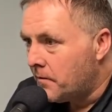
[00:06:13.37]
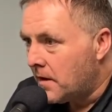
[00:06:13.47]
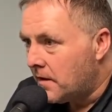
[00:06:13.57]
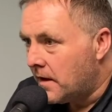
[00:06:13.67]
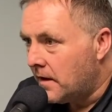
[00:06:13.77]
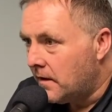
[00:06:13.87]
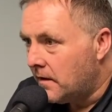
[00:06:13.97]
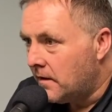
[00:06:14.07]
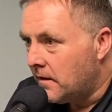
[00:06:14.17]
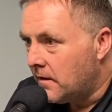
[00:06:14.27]

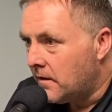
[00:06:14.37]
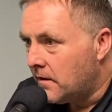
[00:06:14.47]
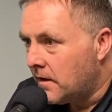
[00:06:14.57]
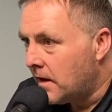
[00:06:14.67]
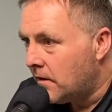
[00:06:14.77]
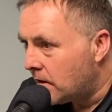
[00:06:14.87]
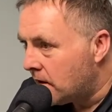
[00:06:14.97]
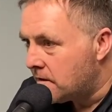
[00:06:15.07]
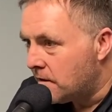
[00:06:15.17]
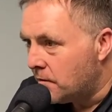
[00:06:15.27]
than taking your
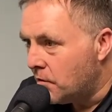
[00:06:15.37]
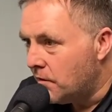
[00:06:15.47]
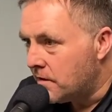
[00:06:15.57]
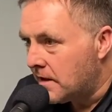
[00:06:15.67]
kids to the movies.